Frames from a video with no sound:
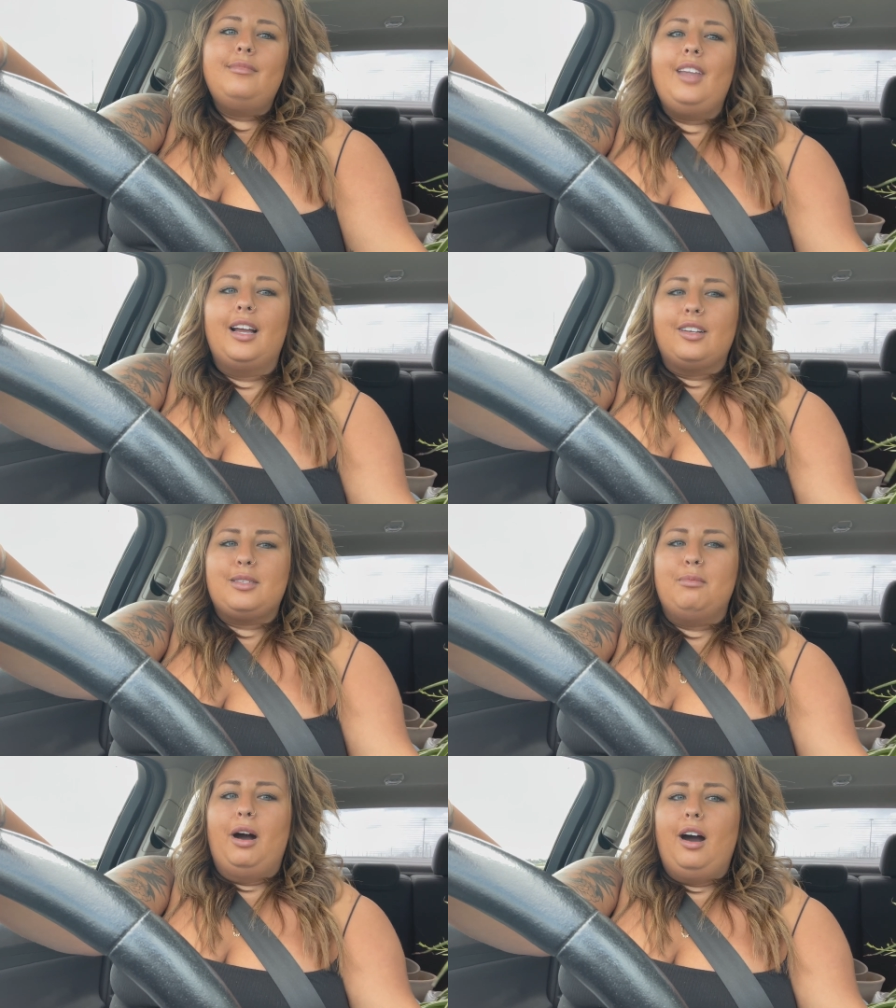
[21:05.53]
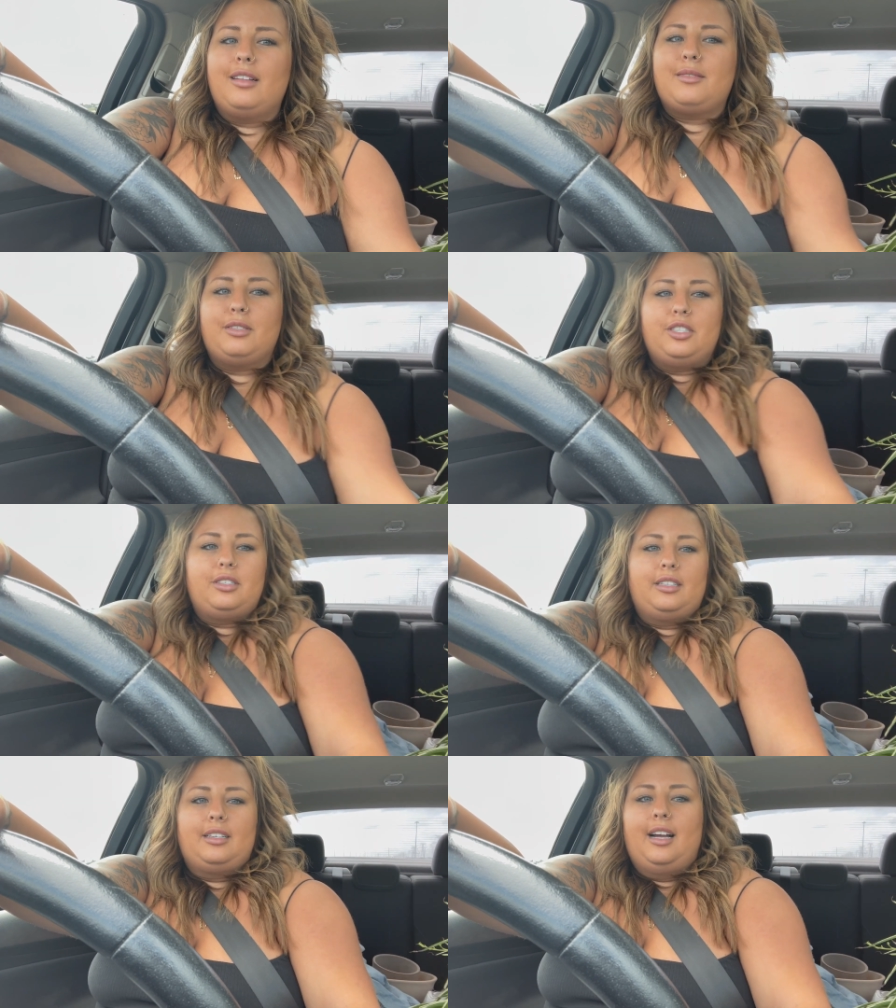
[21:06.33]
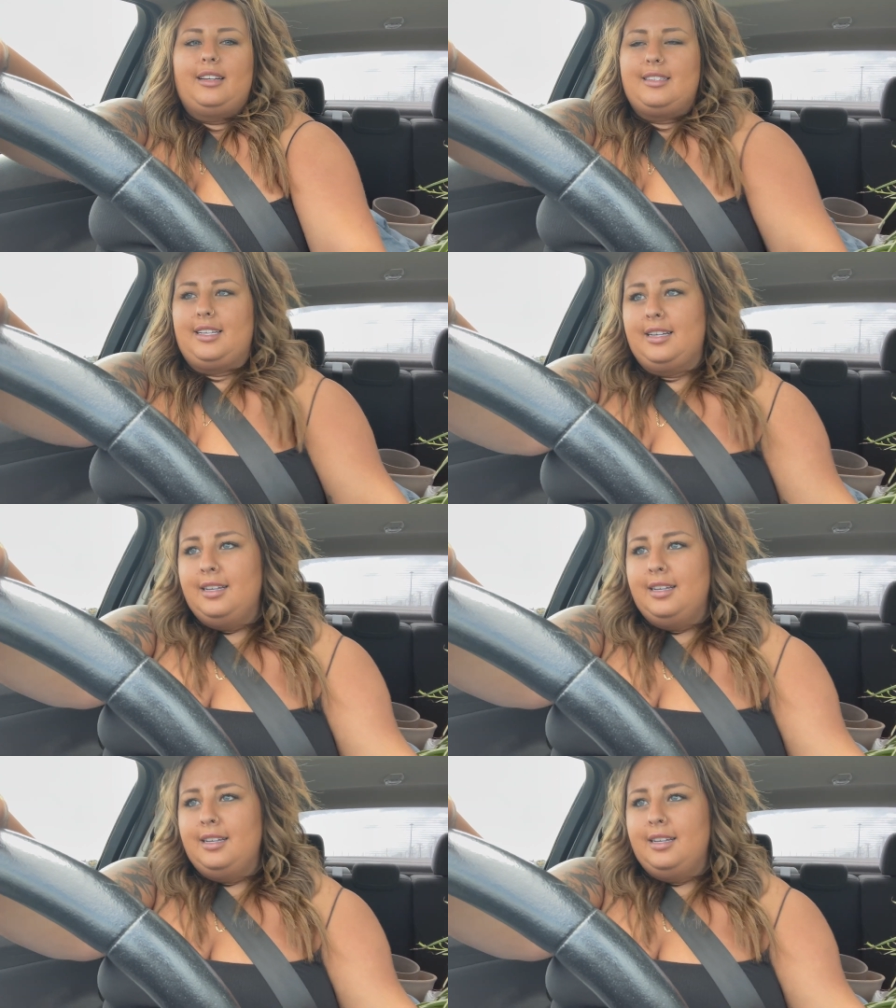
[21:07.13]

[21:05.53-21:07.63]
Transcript: I got some pots, which you can kind of see.